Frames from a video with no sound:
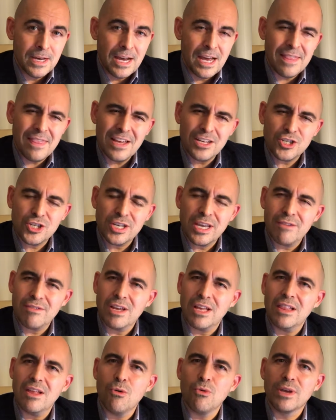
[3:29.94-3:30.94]
And that should give
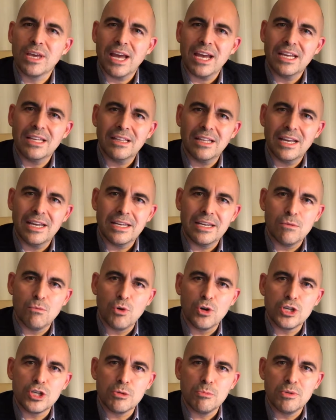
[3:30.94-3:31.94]
you a little guideline on
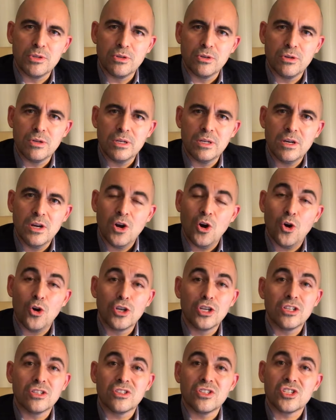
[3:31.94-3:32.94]
what you should be doing
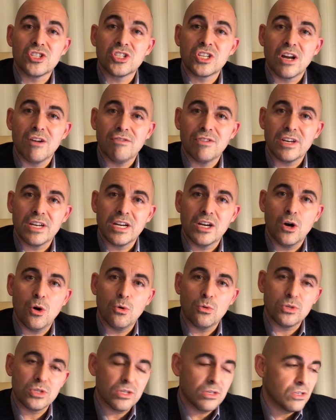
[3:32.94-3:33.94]
on your discovery
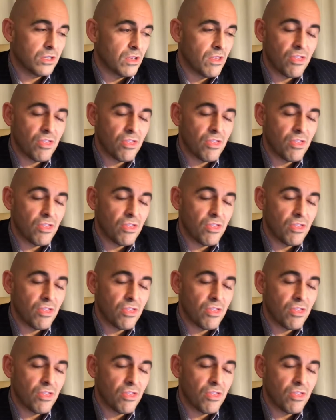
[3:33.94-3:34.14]
calls.